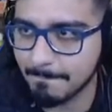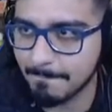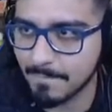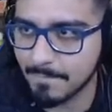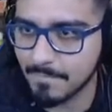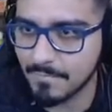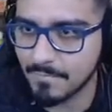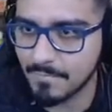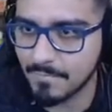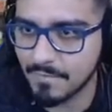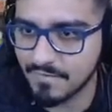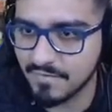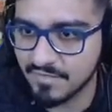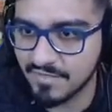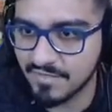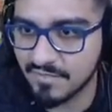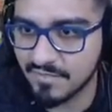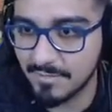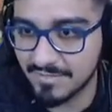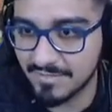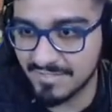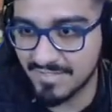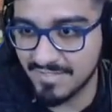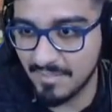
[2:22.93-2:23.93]
Because it is
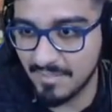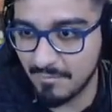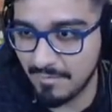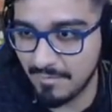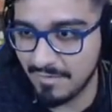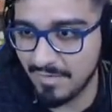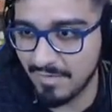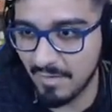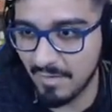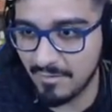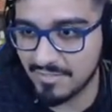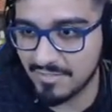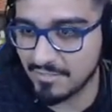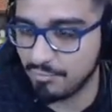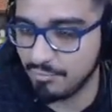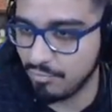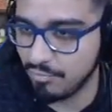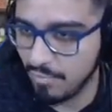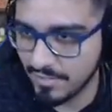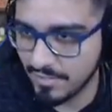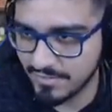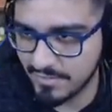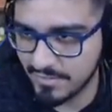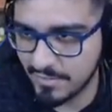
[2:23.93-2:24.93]
about the same amount of damage,
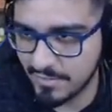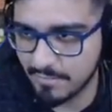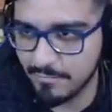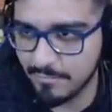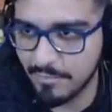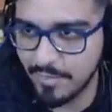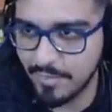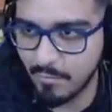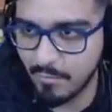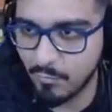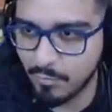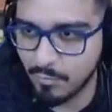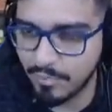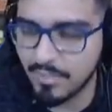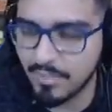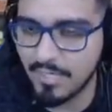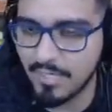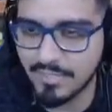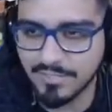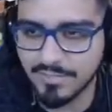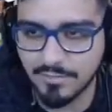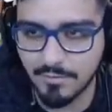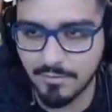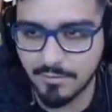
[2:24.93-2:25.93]
surprisingly, but I would
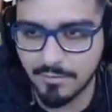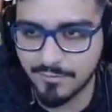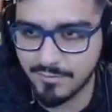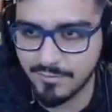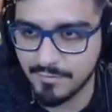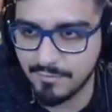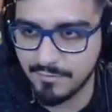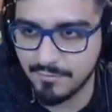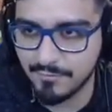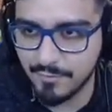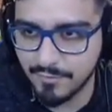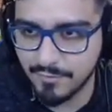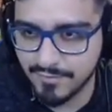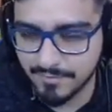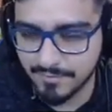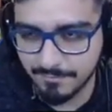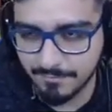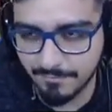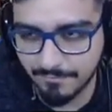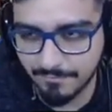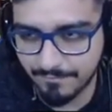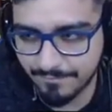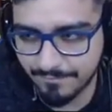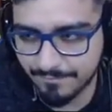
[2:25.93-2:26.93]
like to also confuse him
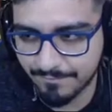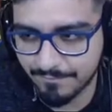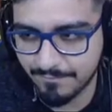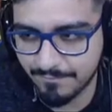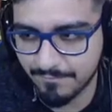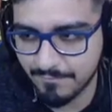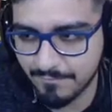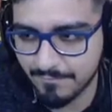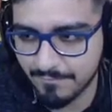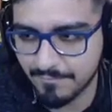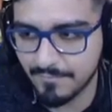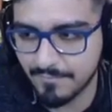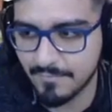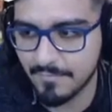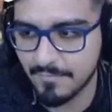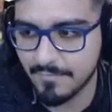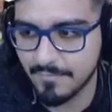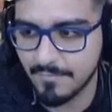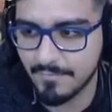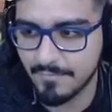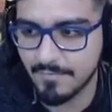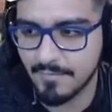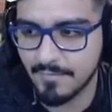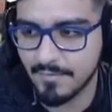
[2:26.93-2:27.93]

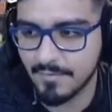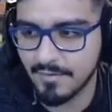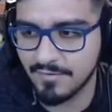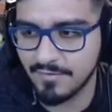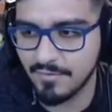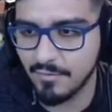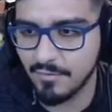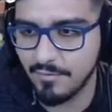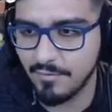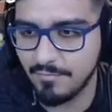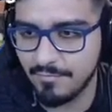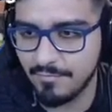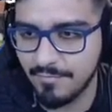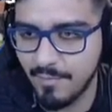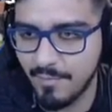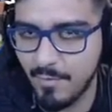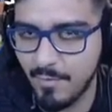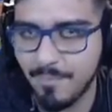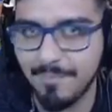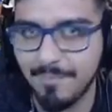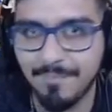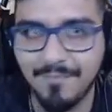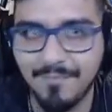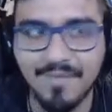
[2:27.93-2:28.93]
because it'll help
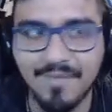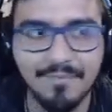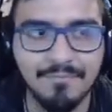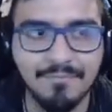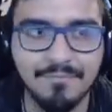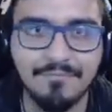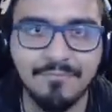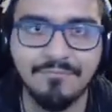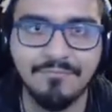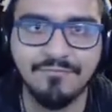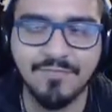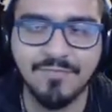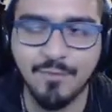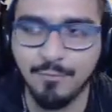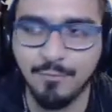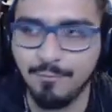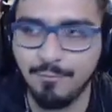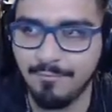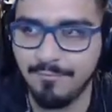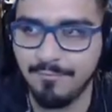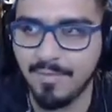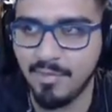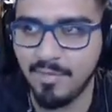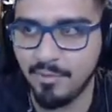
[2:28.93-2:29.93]
me feel
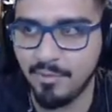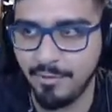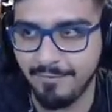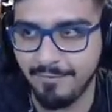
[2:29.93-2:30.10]
better.